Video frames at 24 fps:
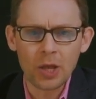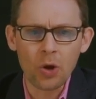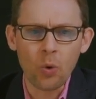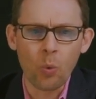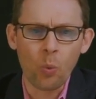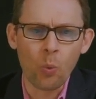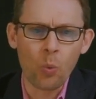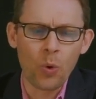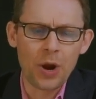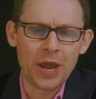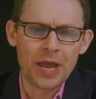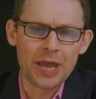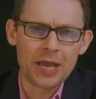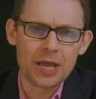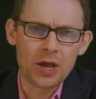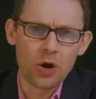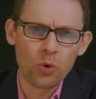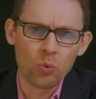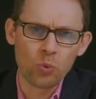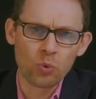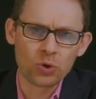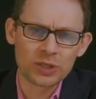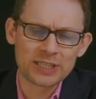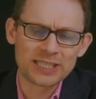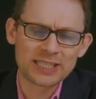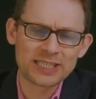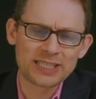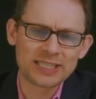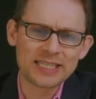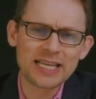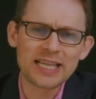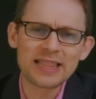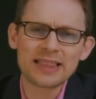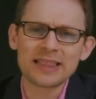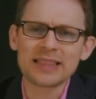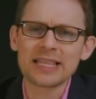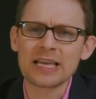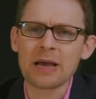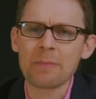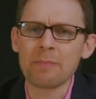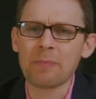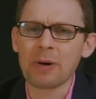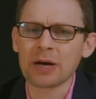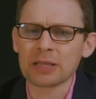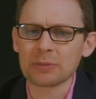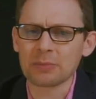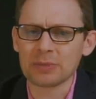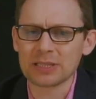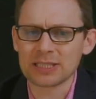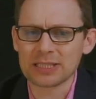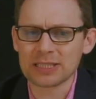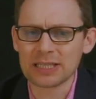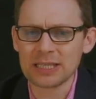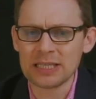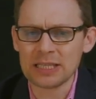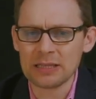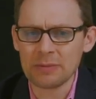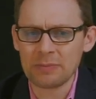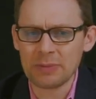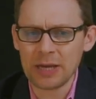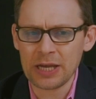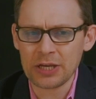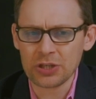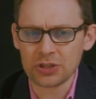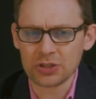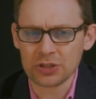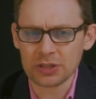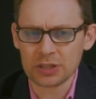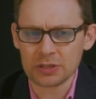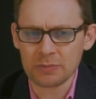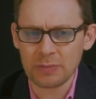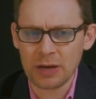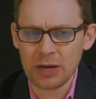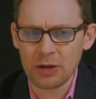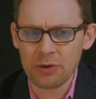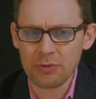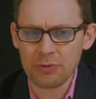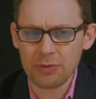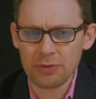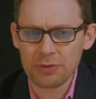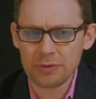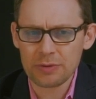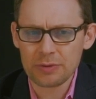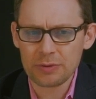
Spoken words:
We would seat the abutments in the patient's mouth.